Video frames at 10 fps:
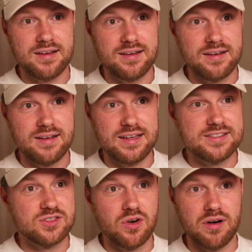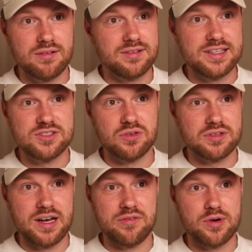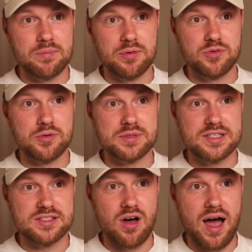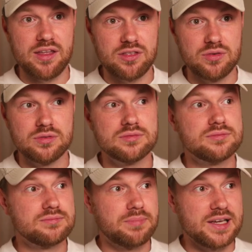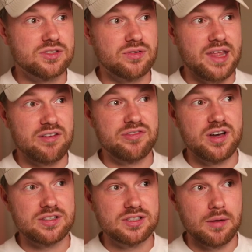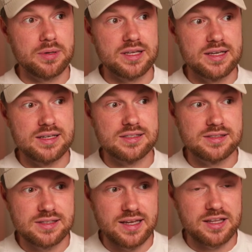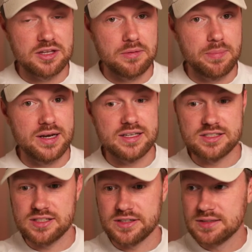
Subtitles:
He's not delivering performances that I thought, based on that first couple of years, he had the ability to do.